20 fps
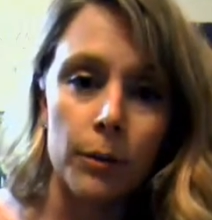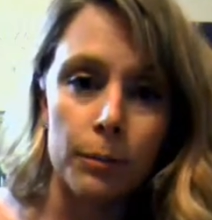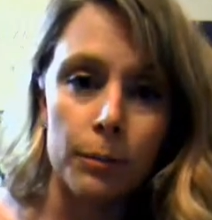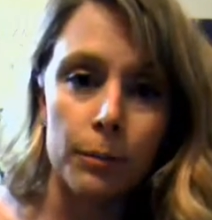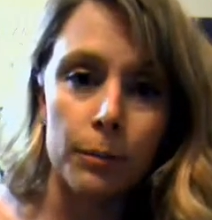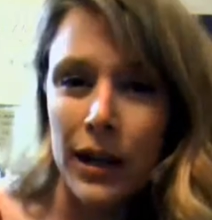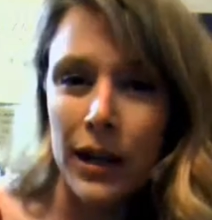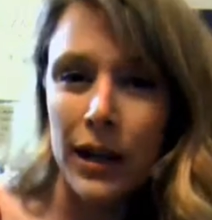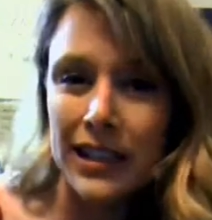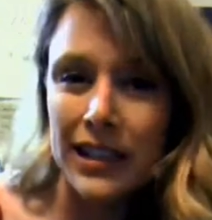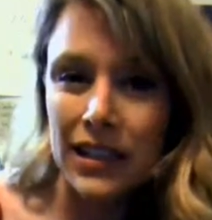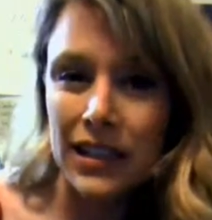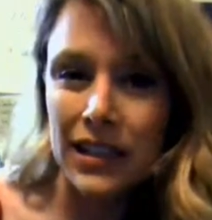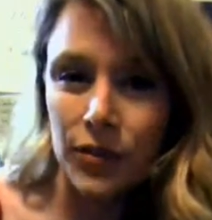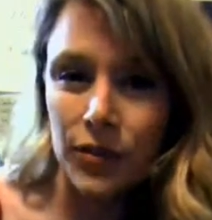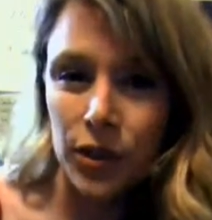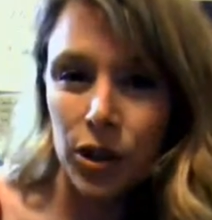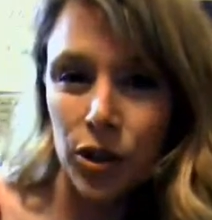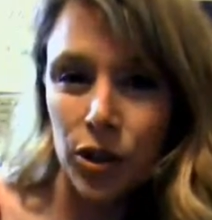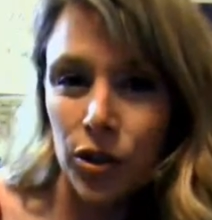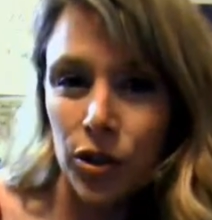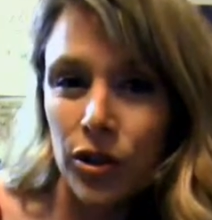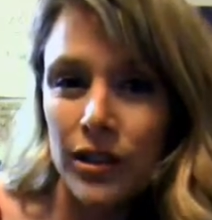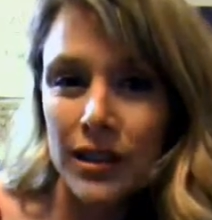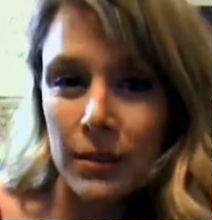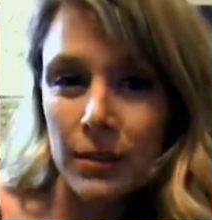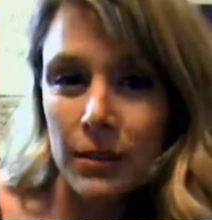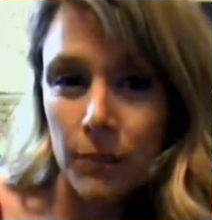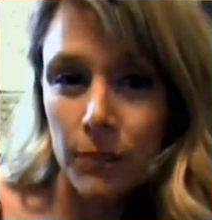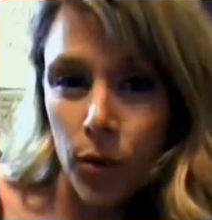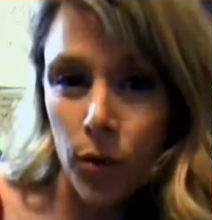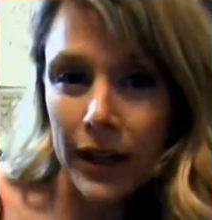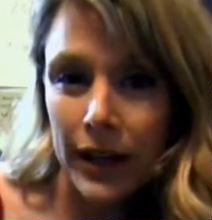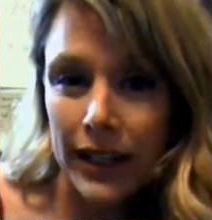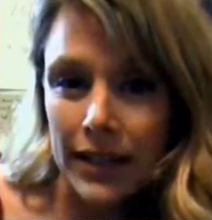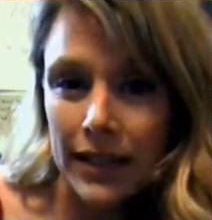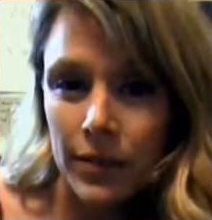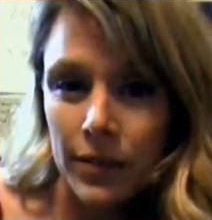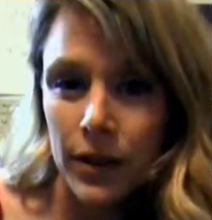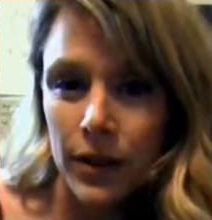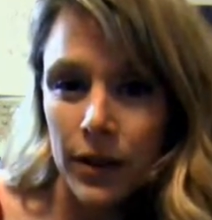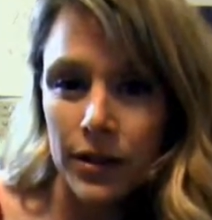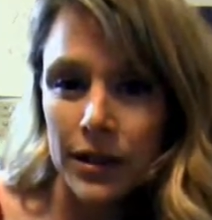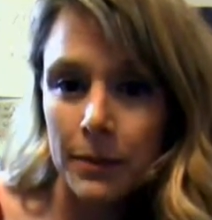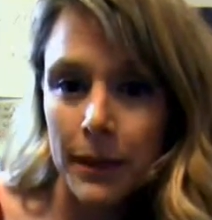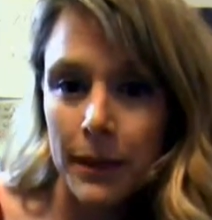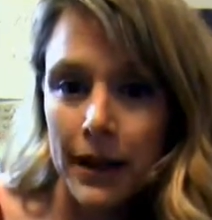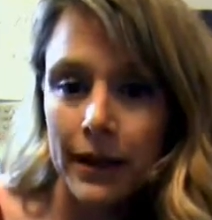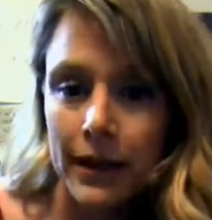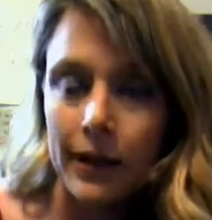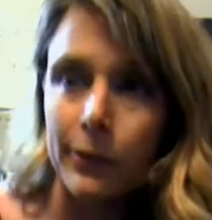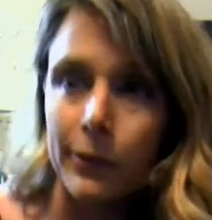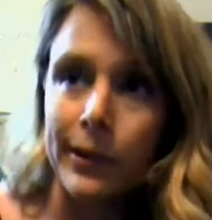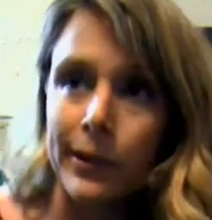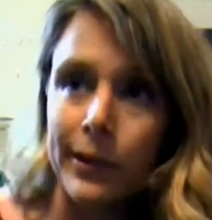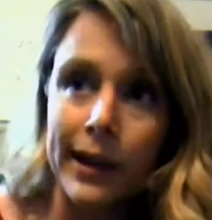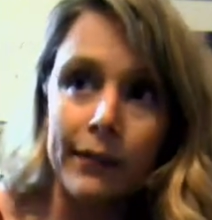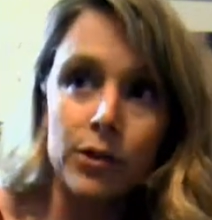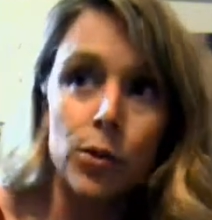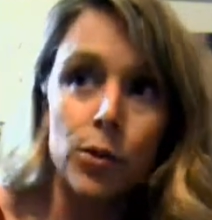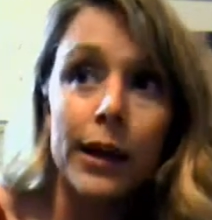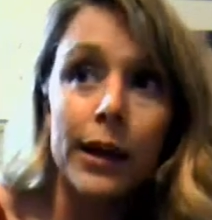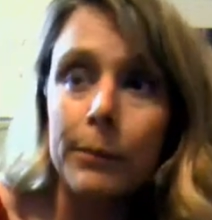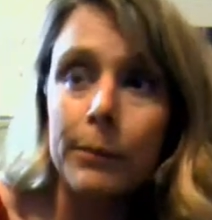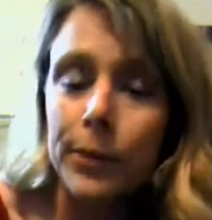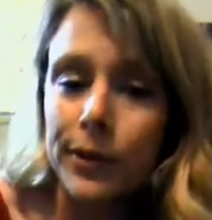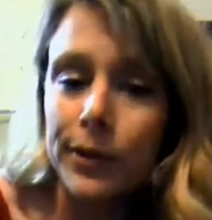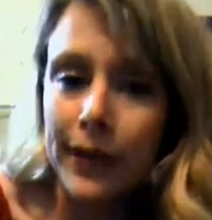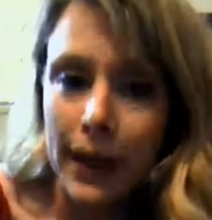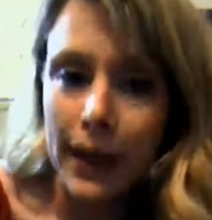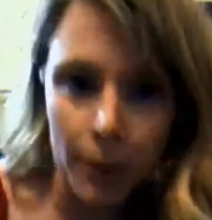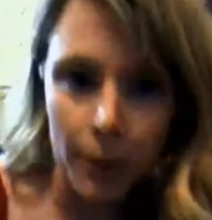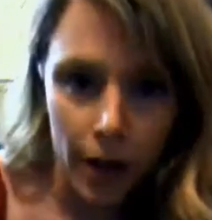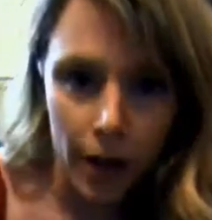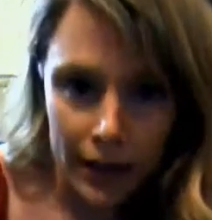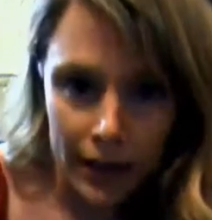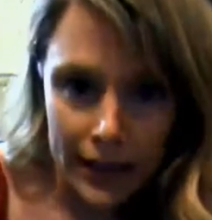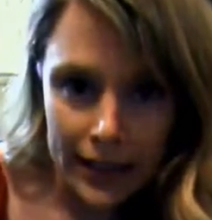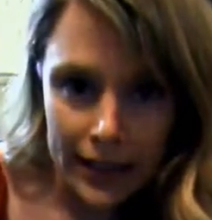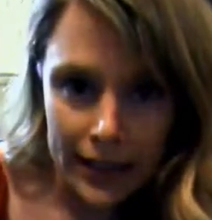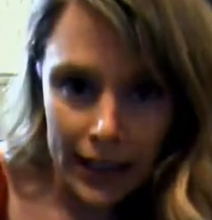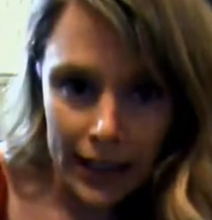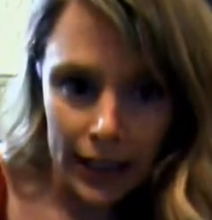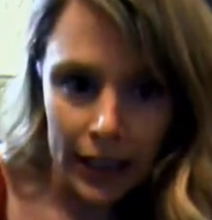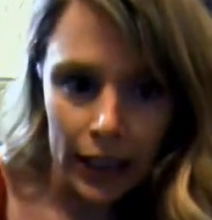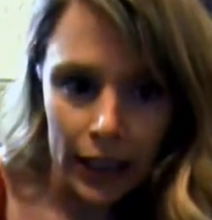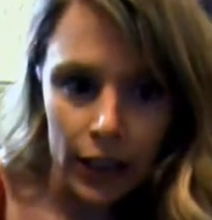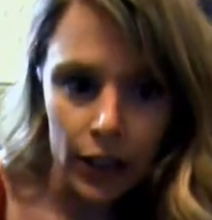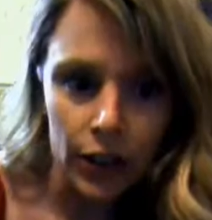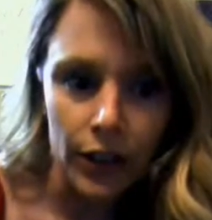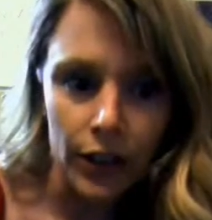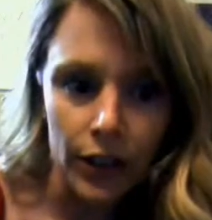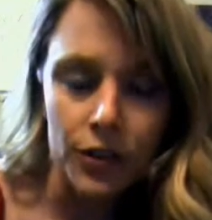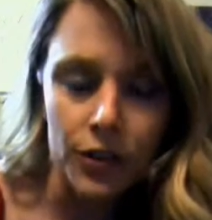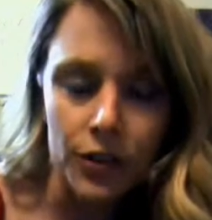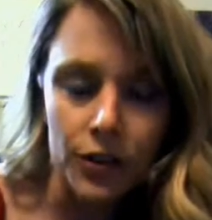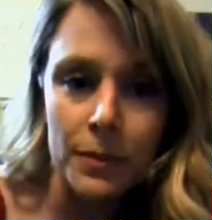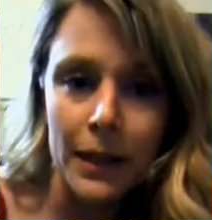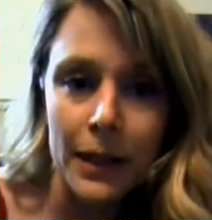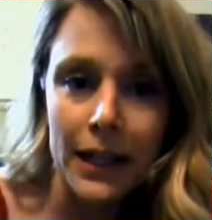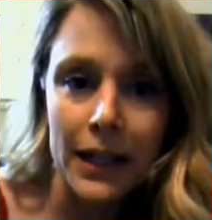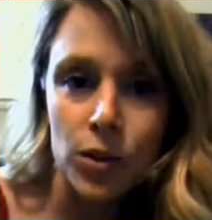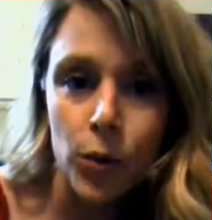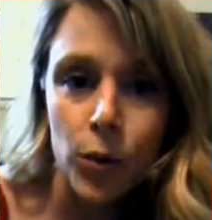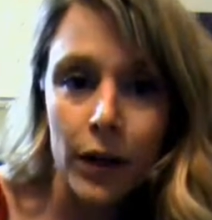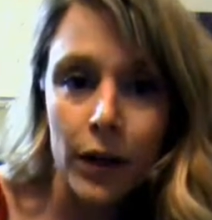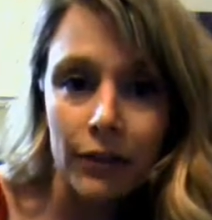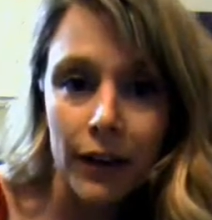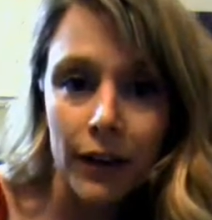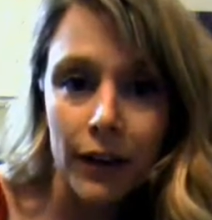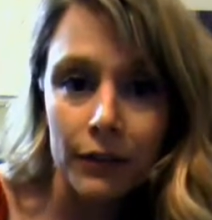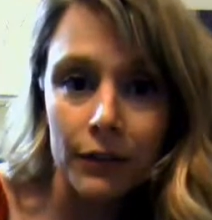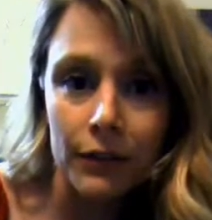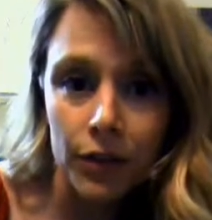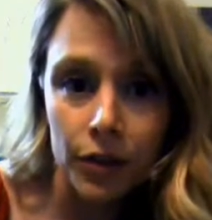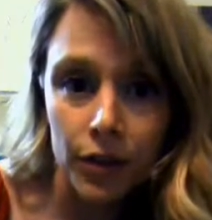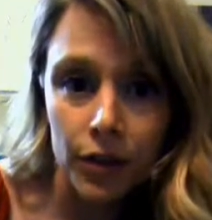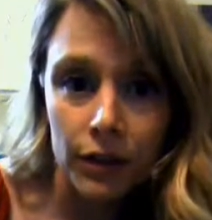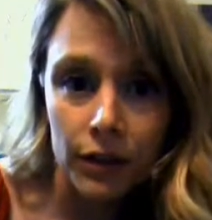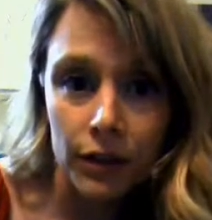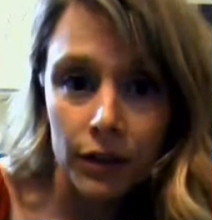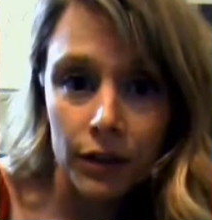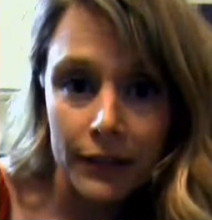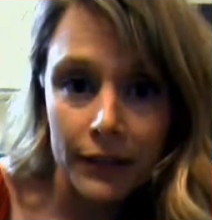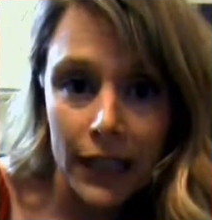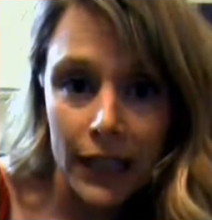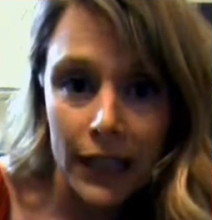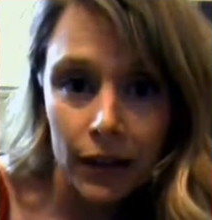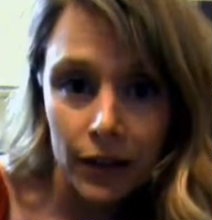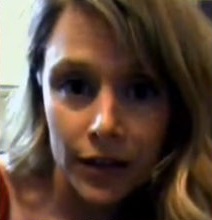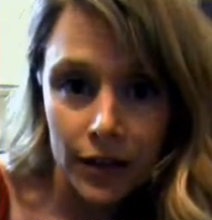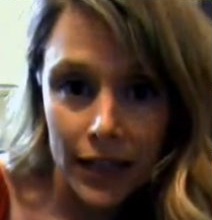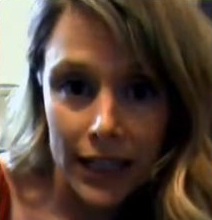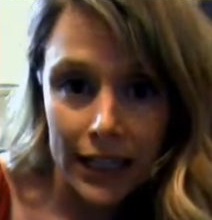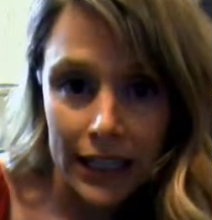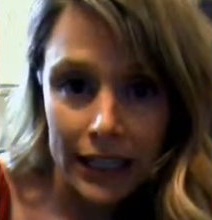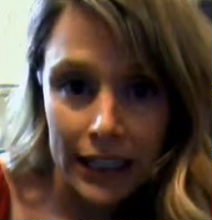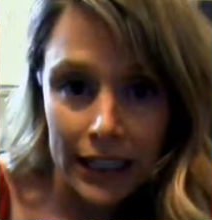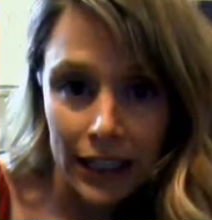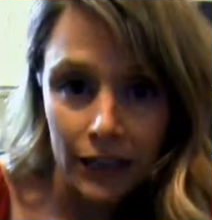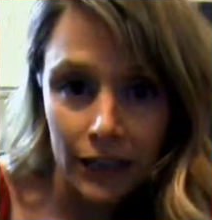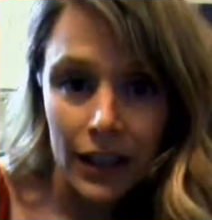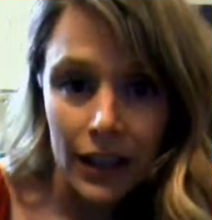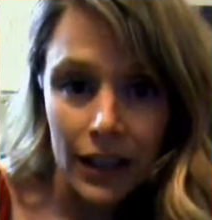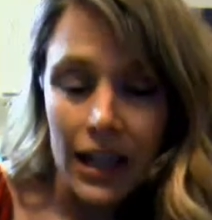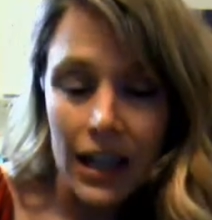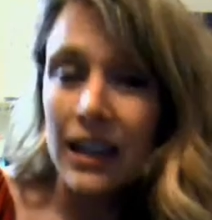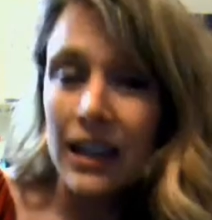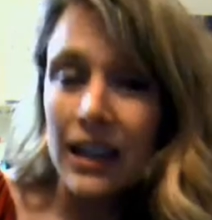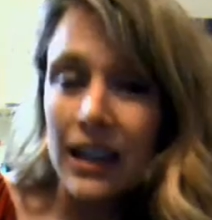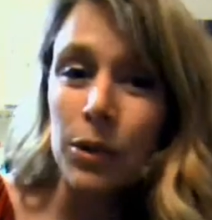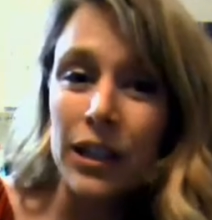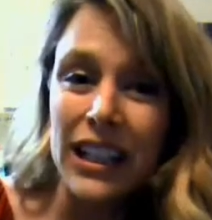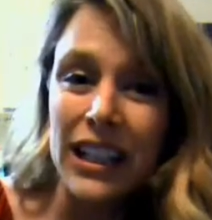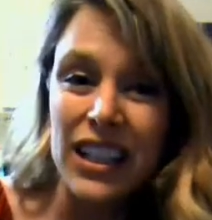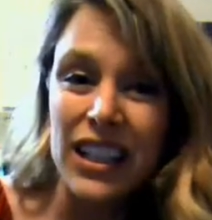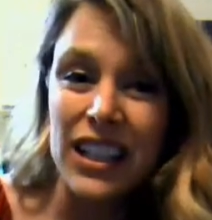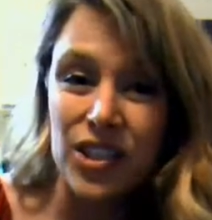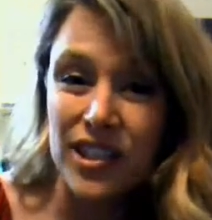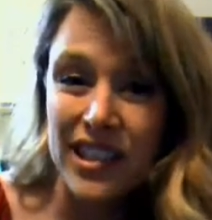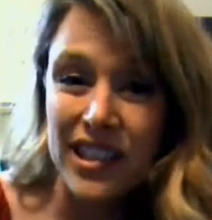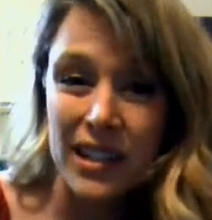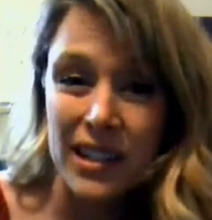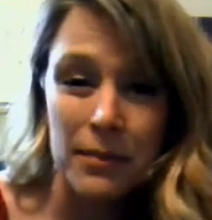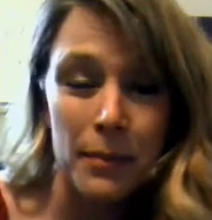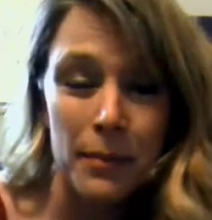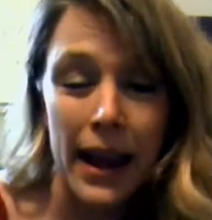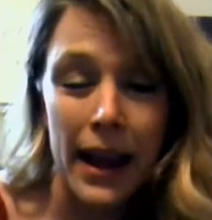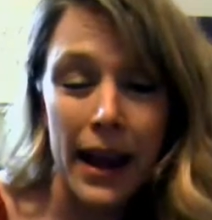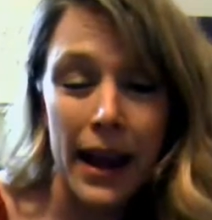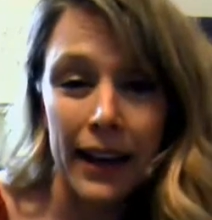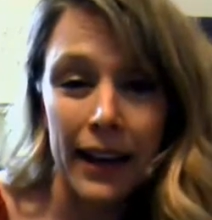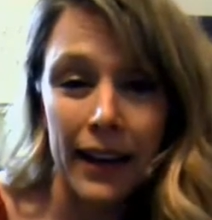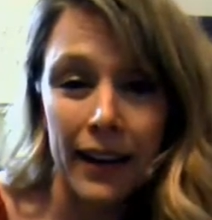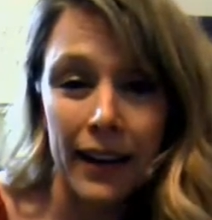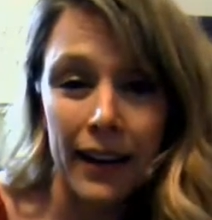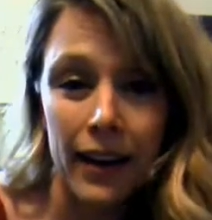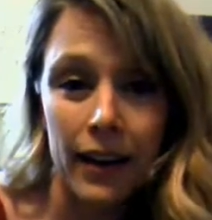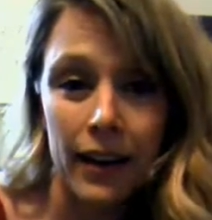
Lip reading: presents for girls and boys when they have 20 birthday parties in a year and they're spending $25 to $35 on a gift, they weren't interested in buying